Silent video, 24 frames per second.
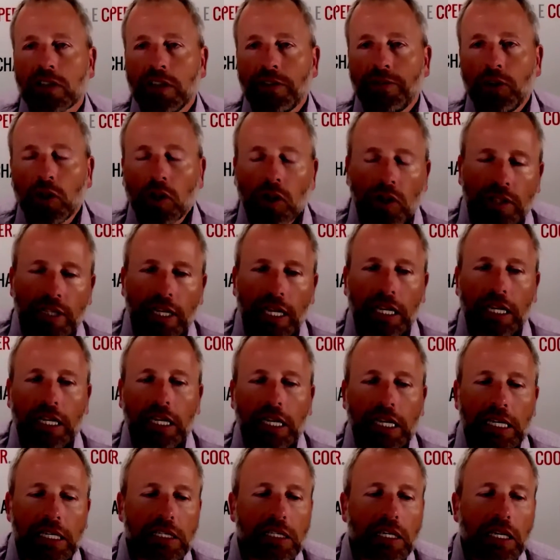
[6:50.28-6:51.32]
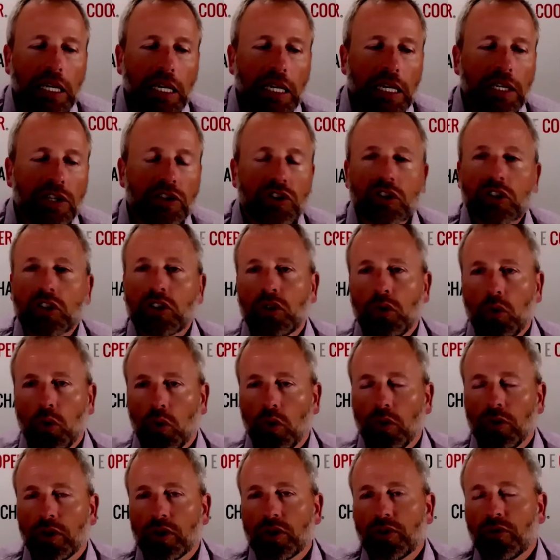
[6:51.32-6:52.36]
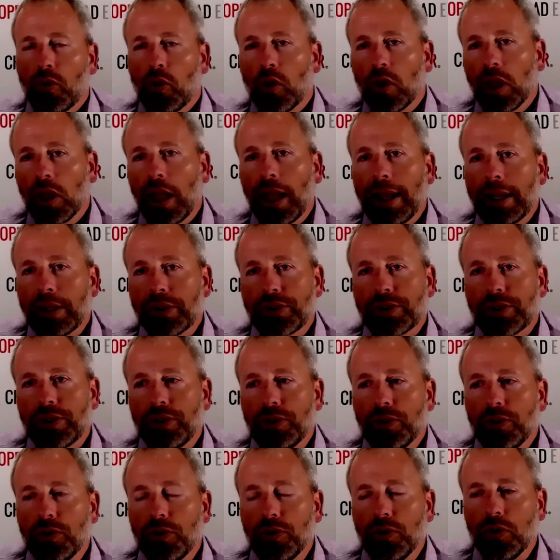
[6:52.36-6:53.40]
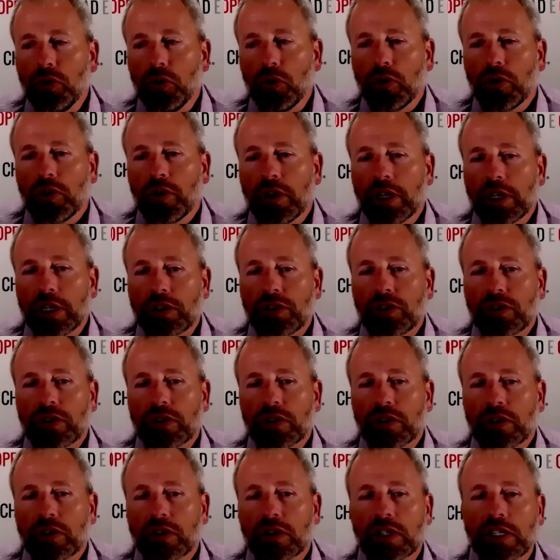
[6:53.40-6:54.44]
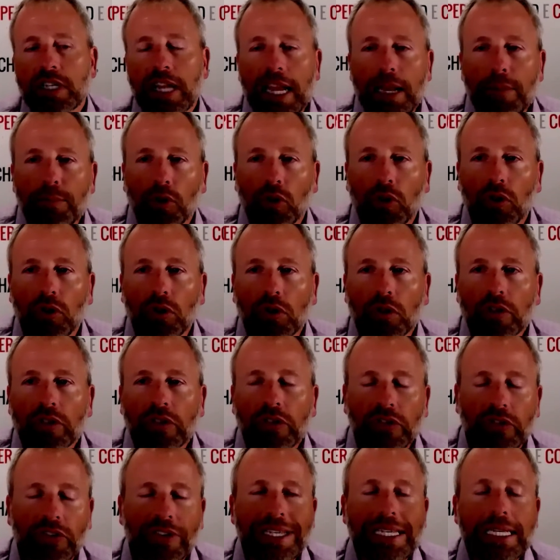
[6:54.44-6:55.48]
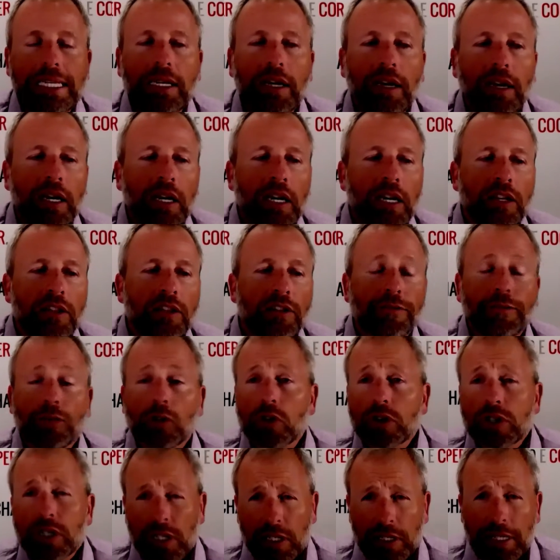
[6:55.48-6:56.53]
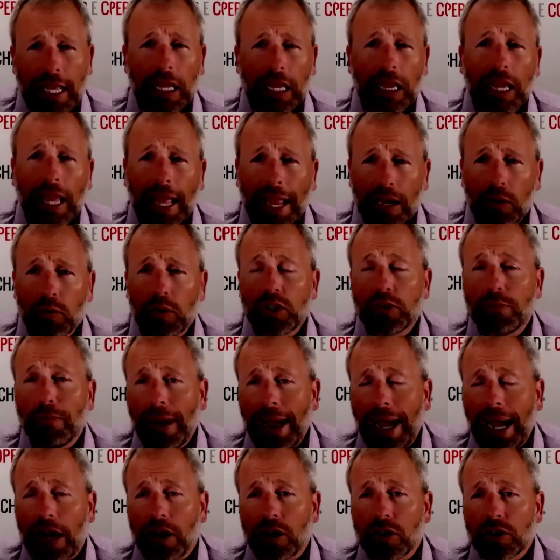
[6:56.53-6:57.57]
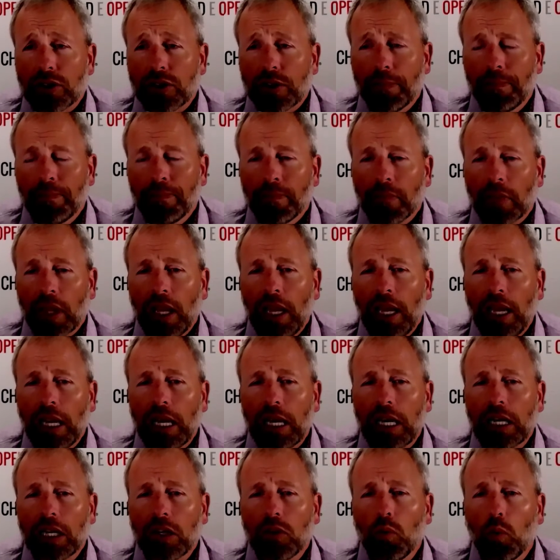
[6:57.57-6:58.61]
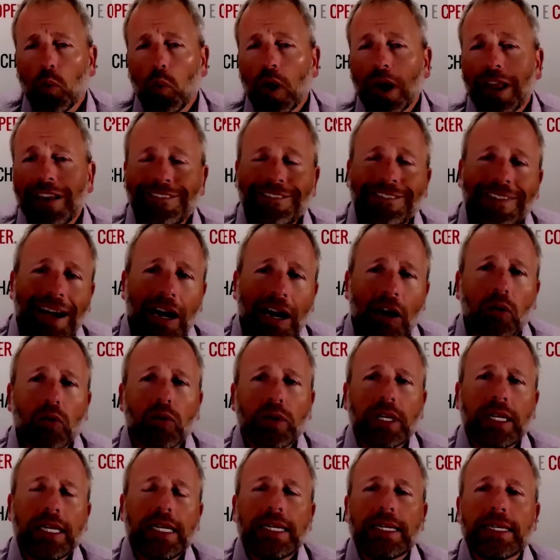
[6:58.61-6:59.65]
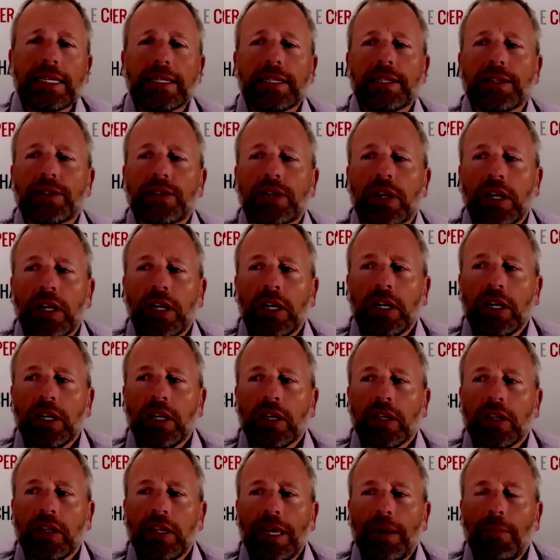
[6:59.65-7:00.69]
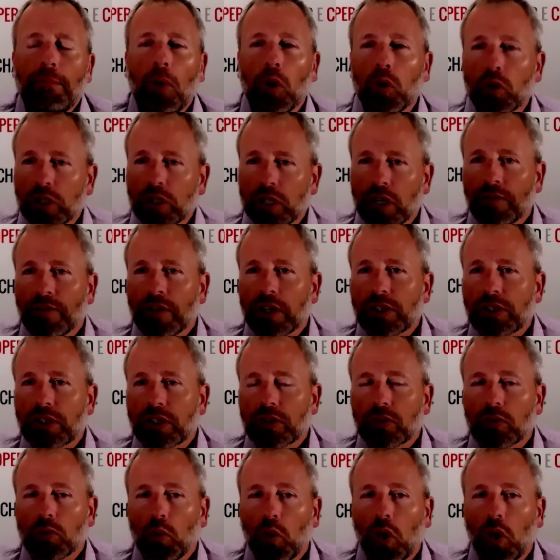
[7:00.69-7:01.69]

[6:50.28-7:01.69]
If you looked at it as a stool, there's 4 legs to this stable seat. The first is that language matters. And what I found is that most of us